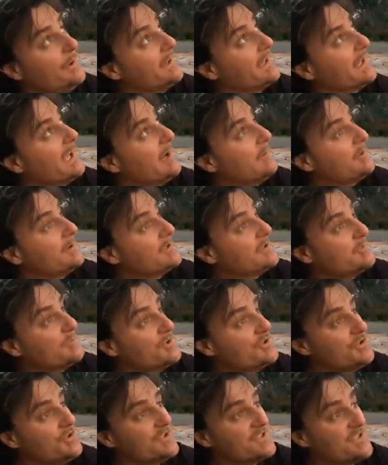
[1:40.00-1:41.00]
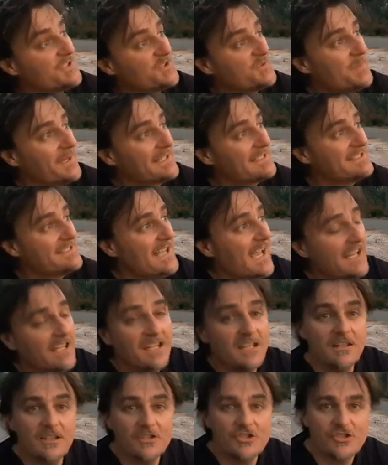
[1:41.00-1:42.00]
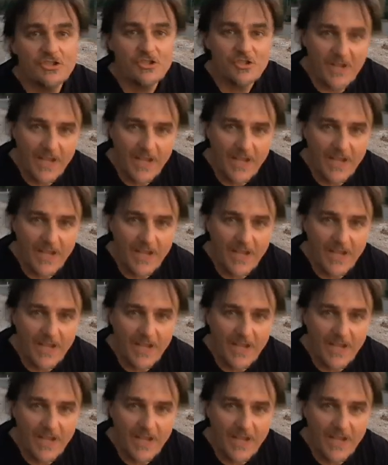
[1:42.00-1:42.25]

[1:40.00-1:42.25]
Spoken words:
burning up to produce a spectacular